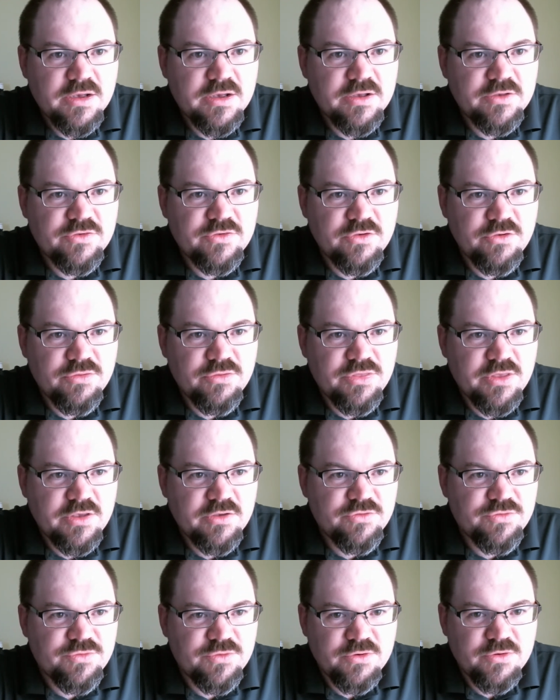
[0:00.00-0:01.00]
So
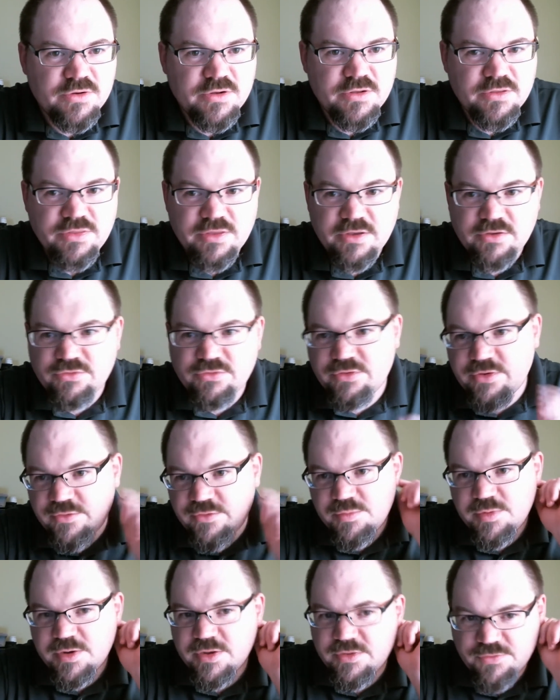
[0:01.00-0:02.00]
thanks for
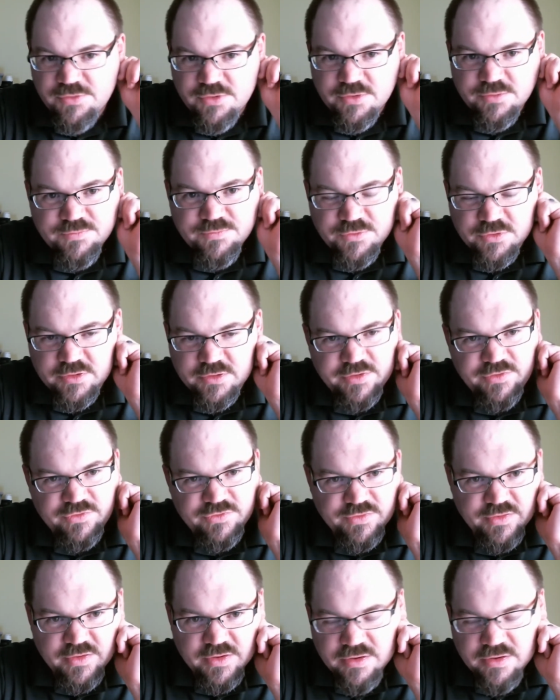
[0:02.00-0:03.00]
everybody for at
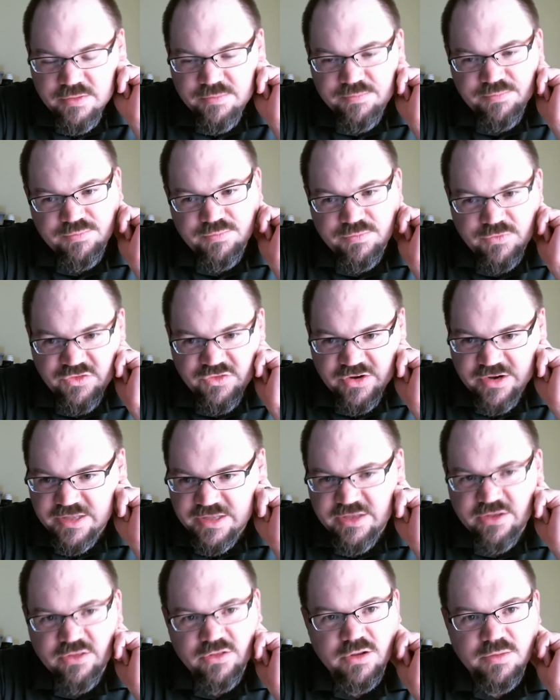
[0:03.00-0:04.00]
least
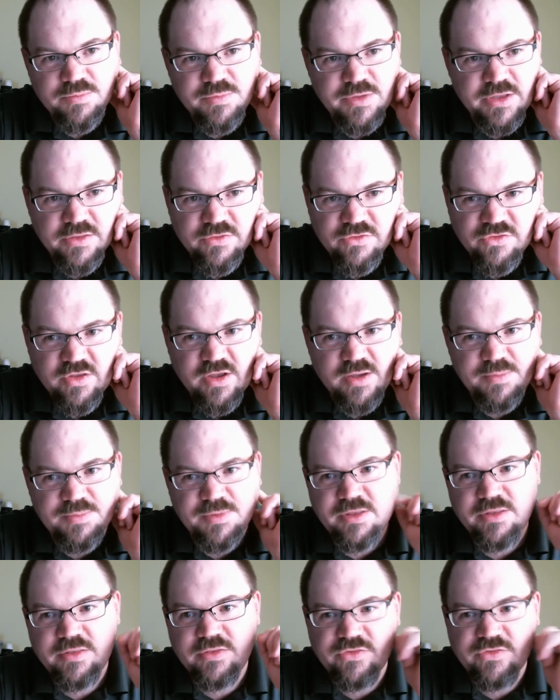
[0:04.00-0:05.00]
checking in on me and
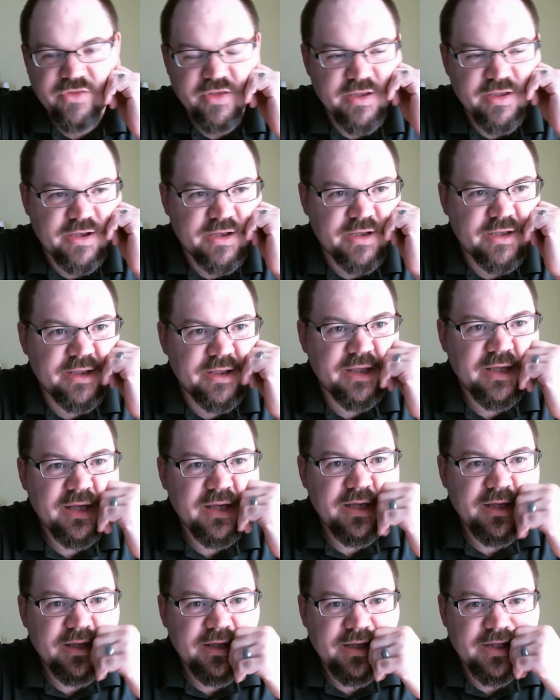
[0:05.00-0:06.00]
stopping in to say hi
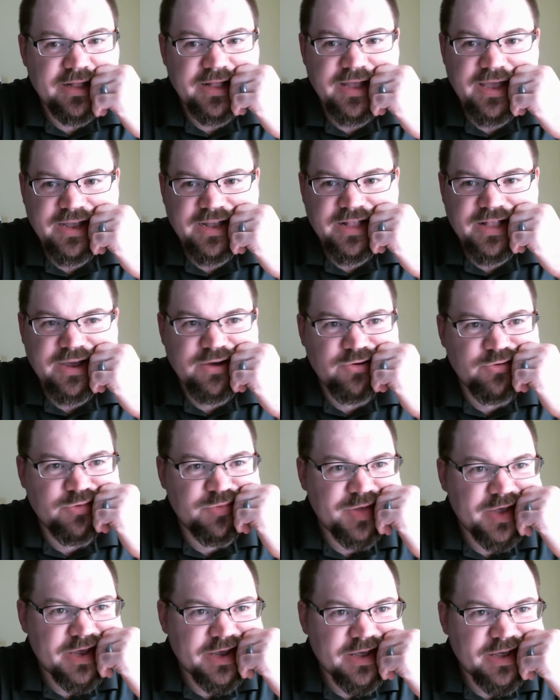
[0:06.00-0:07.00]
and hanging out
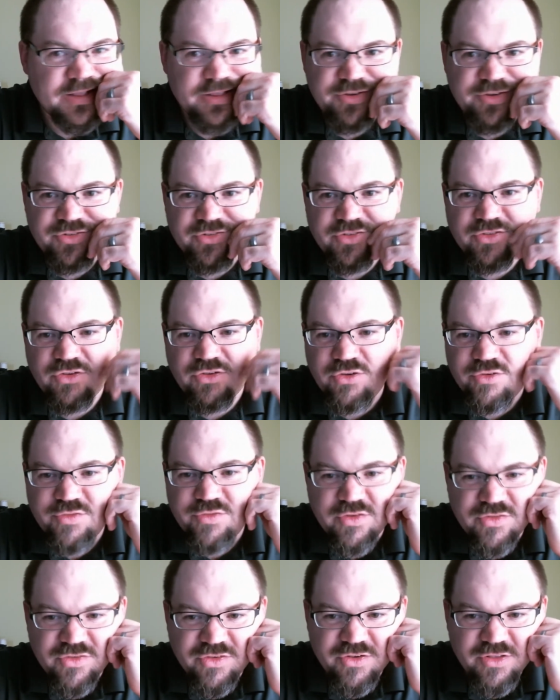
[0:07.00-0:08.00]
with me. I got at least 2
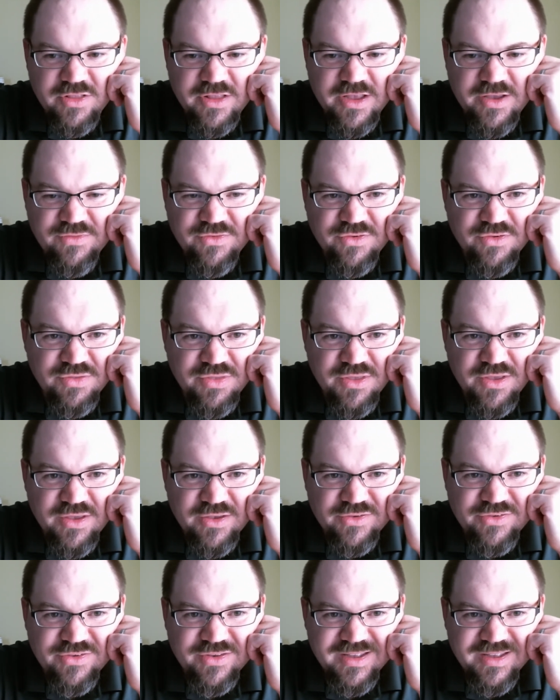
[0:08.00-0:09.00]
of you still left, so
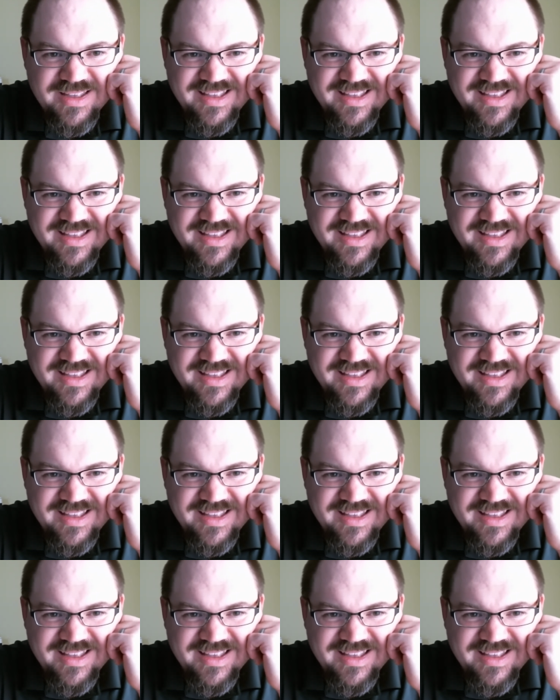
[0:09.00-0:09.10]
thanks.